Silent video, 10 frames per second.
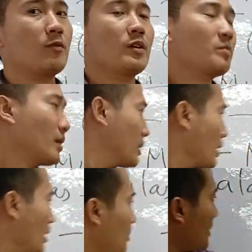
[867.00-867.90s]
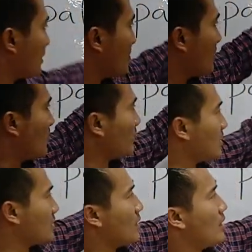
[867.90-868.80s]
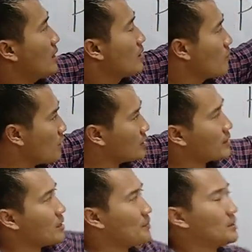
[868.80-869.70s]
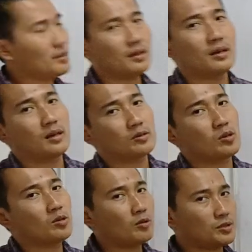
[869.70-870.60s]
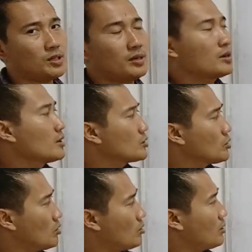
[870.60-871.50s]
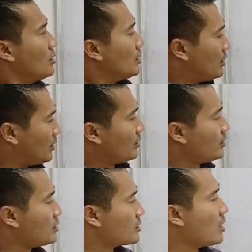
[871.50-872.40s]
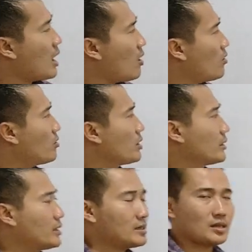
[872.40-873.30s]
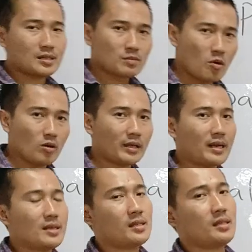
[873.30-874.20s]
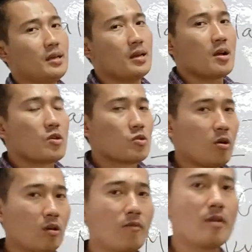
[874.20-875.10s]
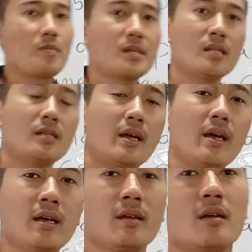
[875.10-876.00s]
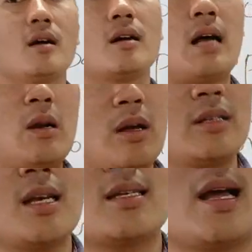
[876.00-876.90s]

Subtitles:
different, but please remember this is the most accepted chronology. So this is how this small dynasty ruled over present day. Just